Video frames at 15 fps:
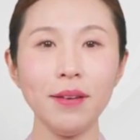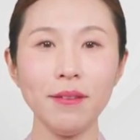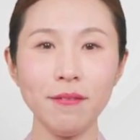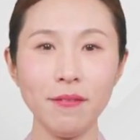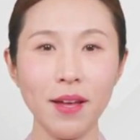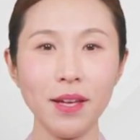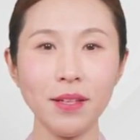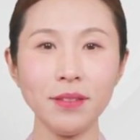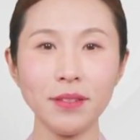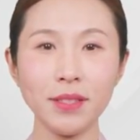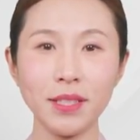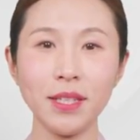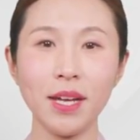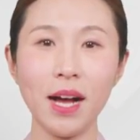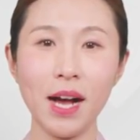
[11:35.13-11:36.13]
When
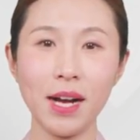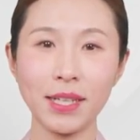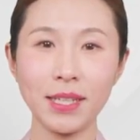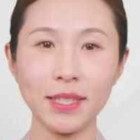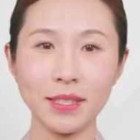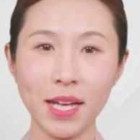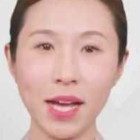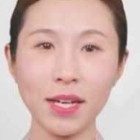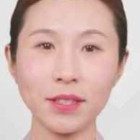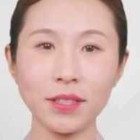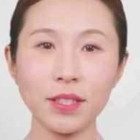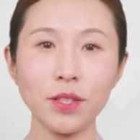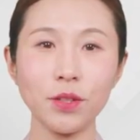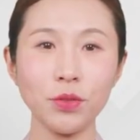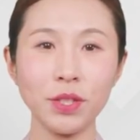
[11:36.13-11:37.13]
the
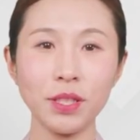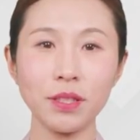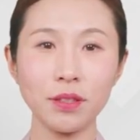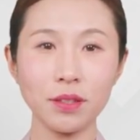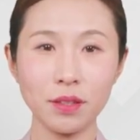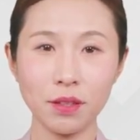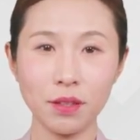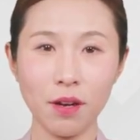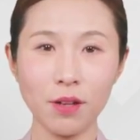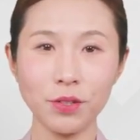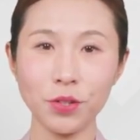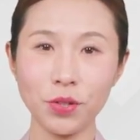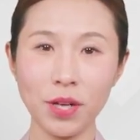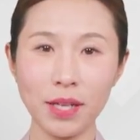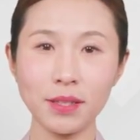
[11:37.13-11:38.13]
architect
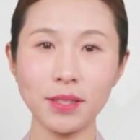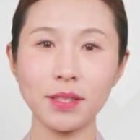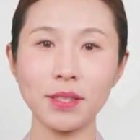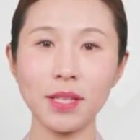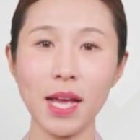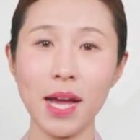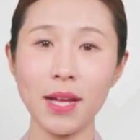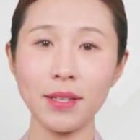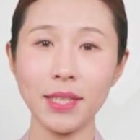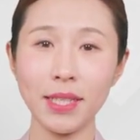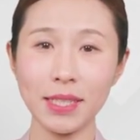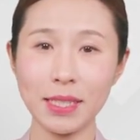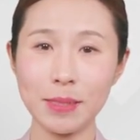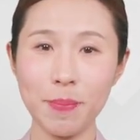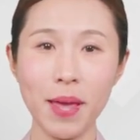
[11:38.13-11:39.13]
reconstructs and
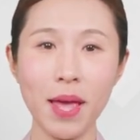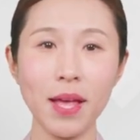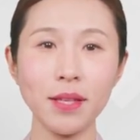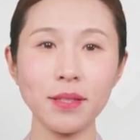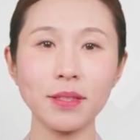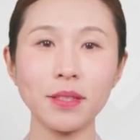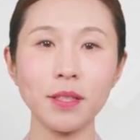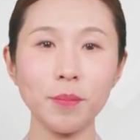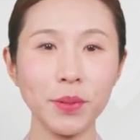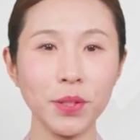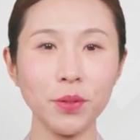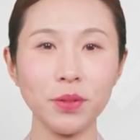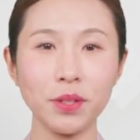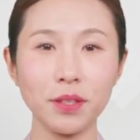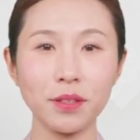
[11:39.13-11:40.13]
expands the
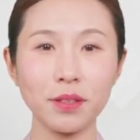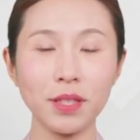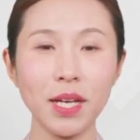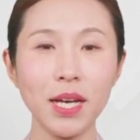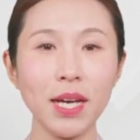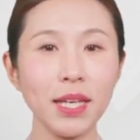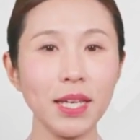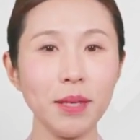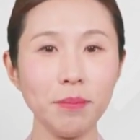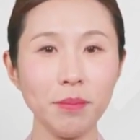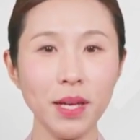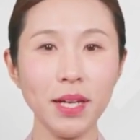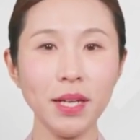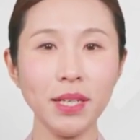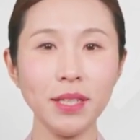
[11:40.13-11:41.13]
building, he
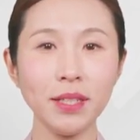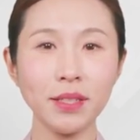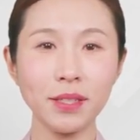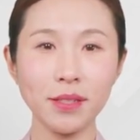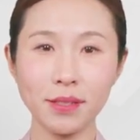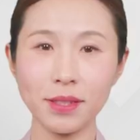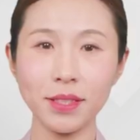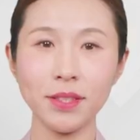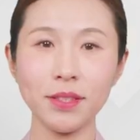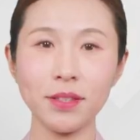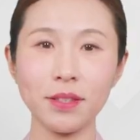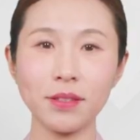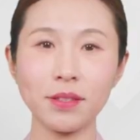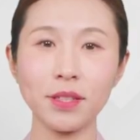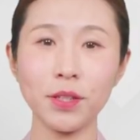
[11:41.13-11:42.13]
mainly
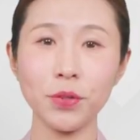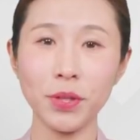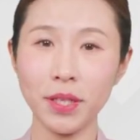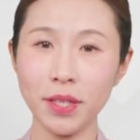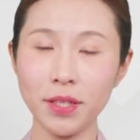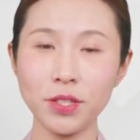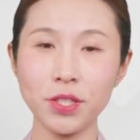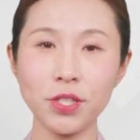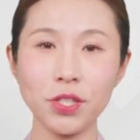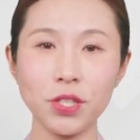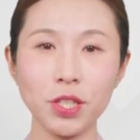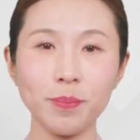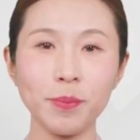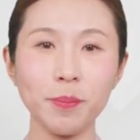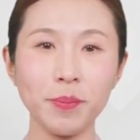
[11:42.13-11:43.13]
considers the
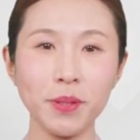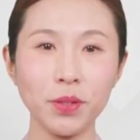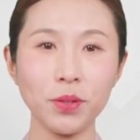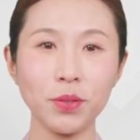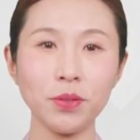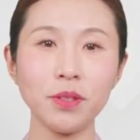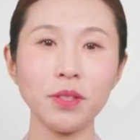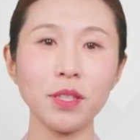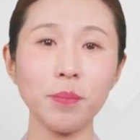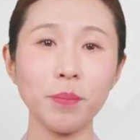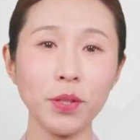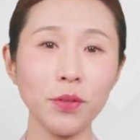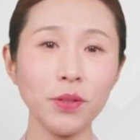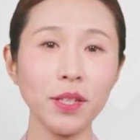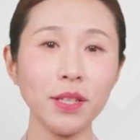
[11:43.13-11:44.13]
relationship between the
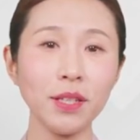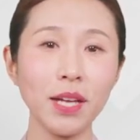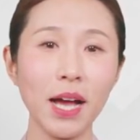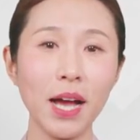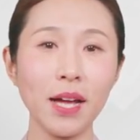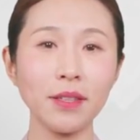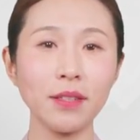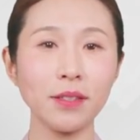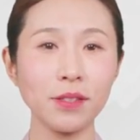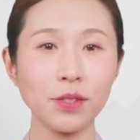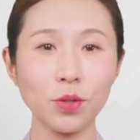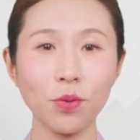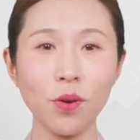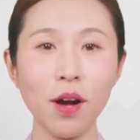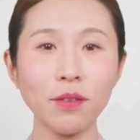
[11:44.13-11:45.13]
building and the
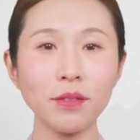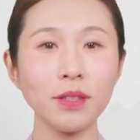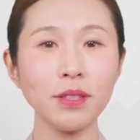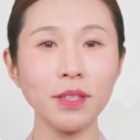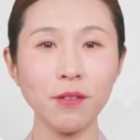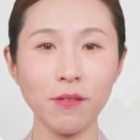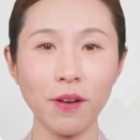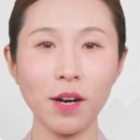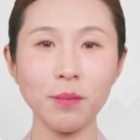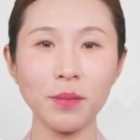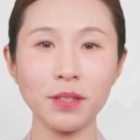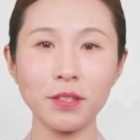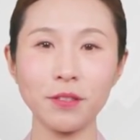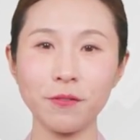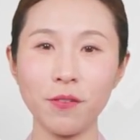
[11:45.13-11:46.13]
surrounding
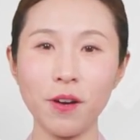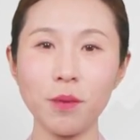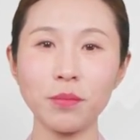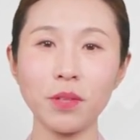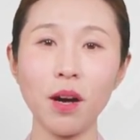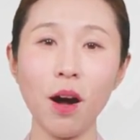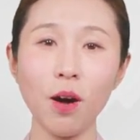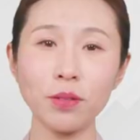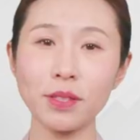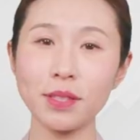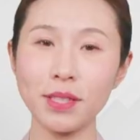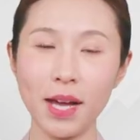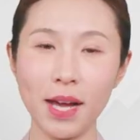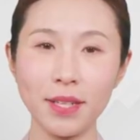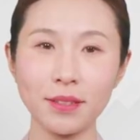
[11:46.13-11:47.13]
environment from the
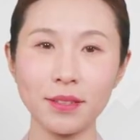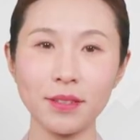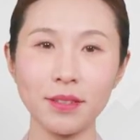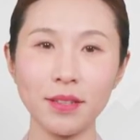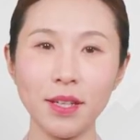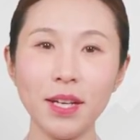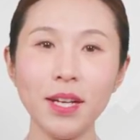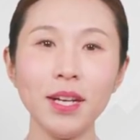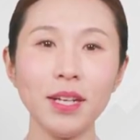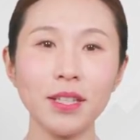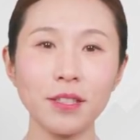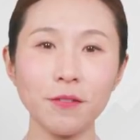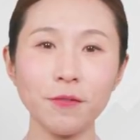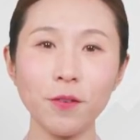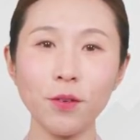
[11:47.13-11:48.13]
outside.
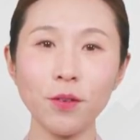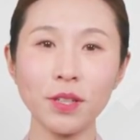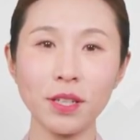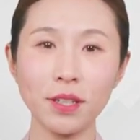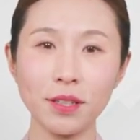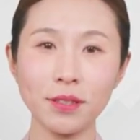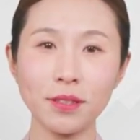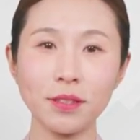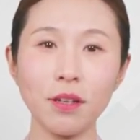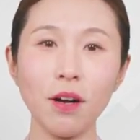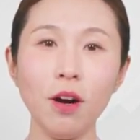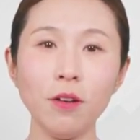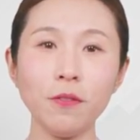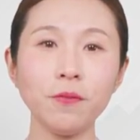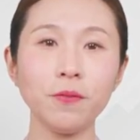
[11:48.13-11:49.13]
The focus
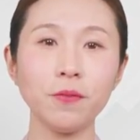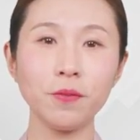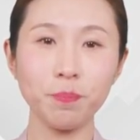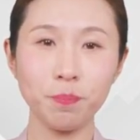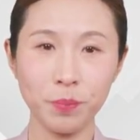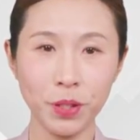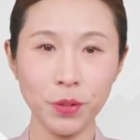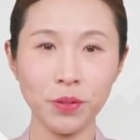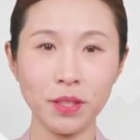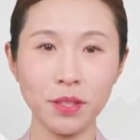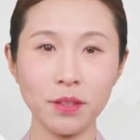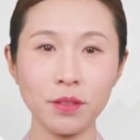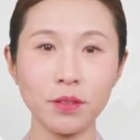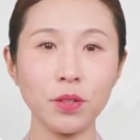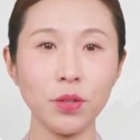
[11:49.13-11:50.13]
of
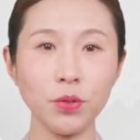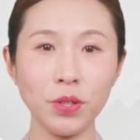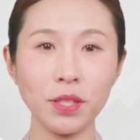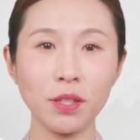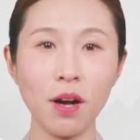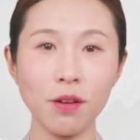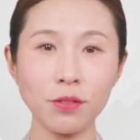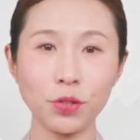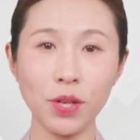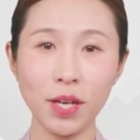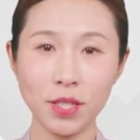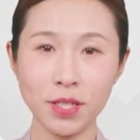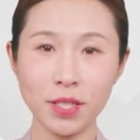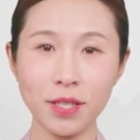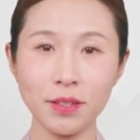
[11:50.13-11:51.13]
building
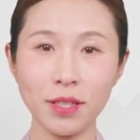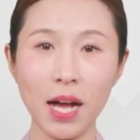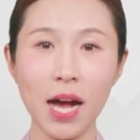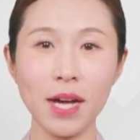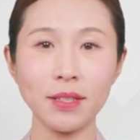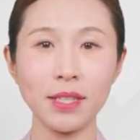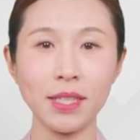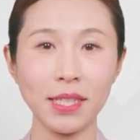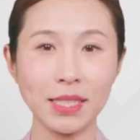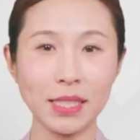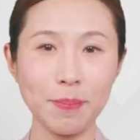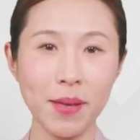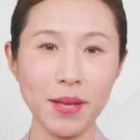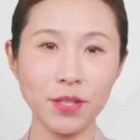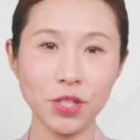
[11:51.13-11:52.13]
reconstruction and
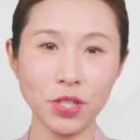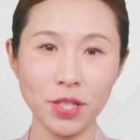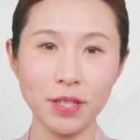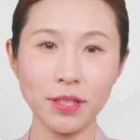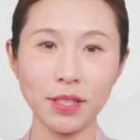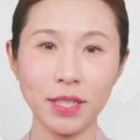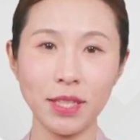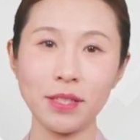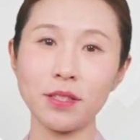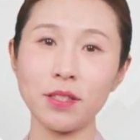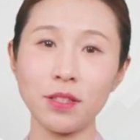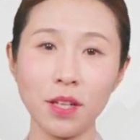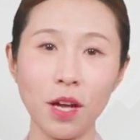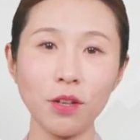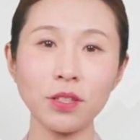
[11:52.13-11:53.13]
expansion is
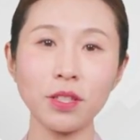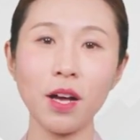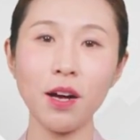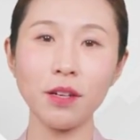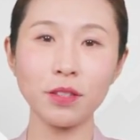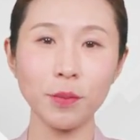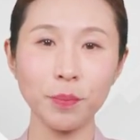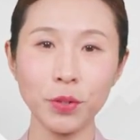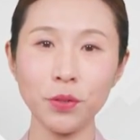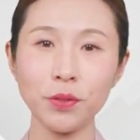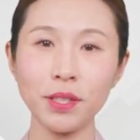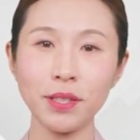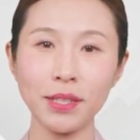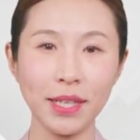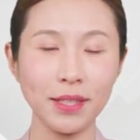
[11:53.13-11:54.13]
not on the
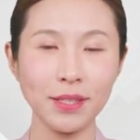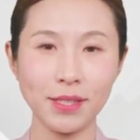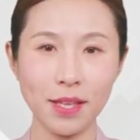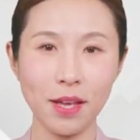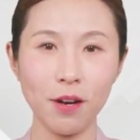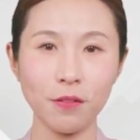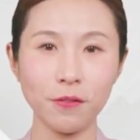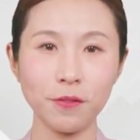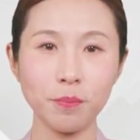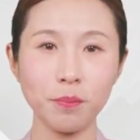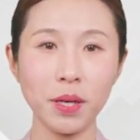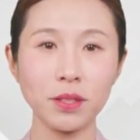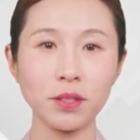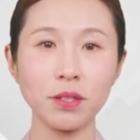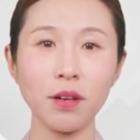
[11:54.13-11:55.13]
building itself,
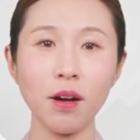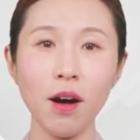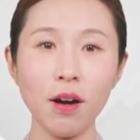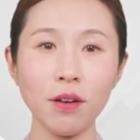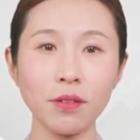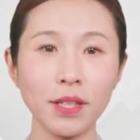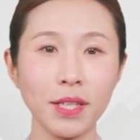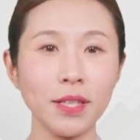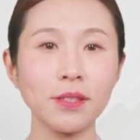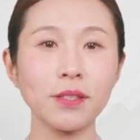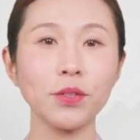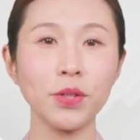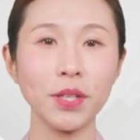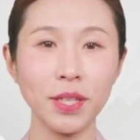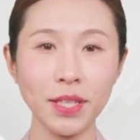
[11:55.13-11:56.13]
but on
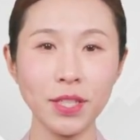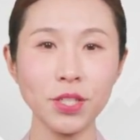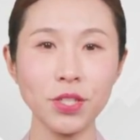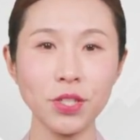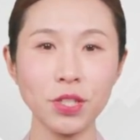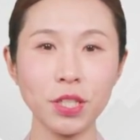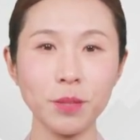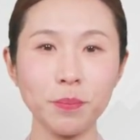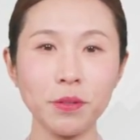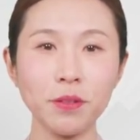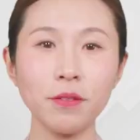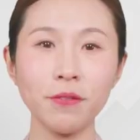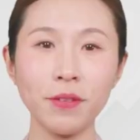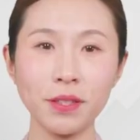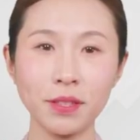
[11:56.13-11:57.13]
its relationship
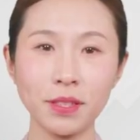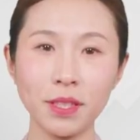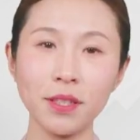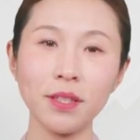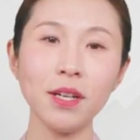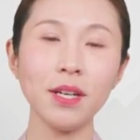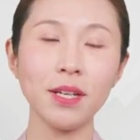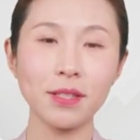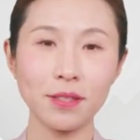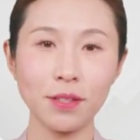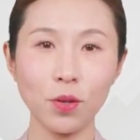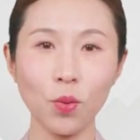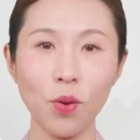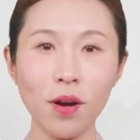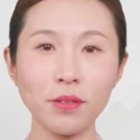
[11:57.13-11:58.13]
with the
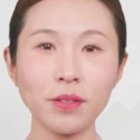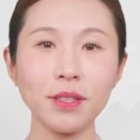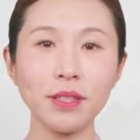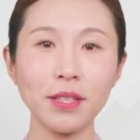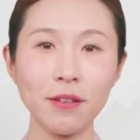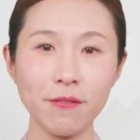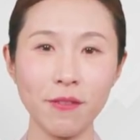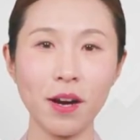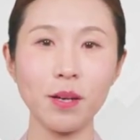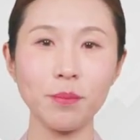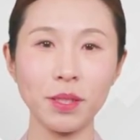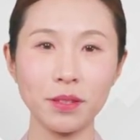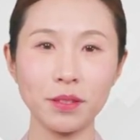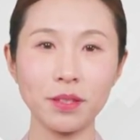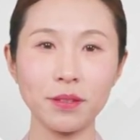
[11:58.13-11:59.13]
surrounding
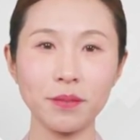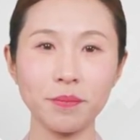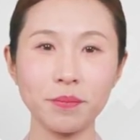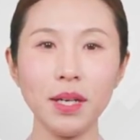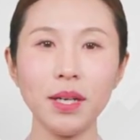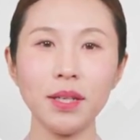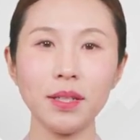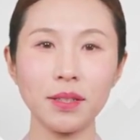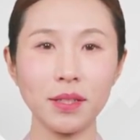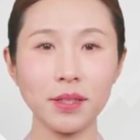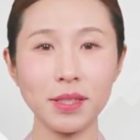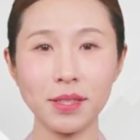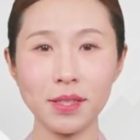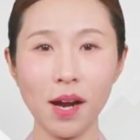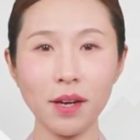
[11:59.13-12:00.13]
environment. The
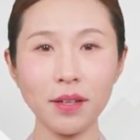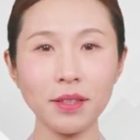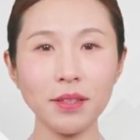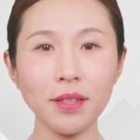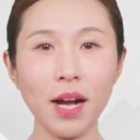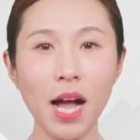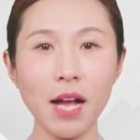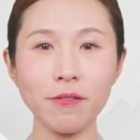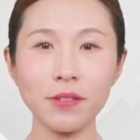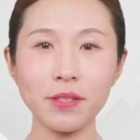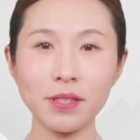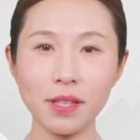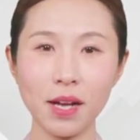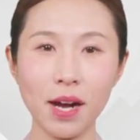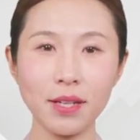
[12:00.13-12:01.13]
designer
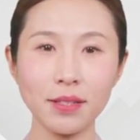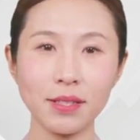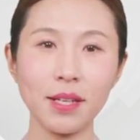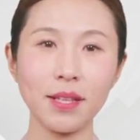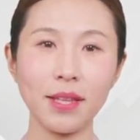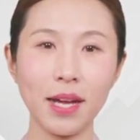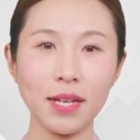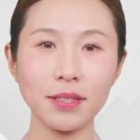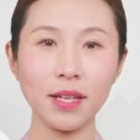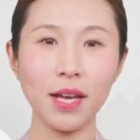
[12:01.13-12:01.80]
emphasized that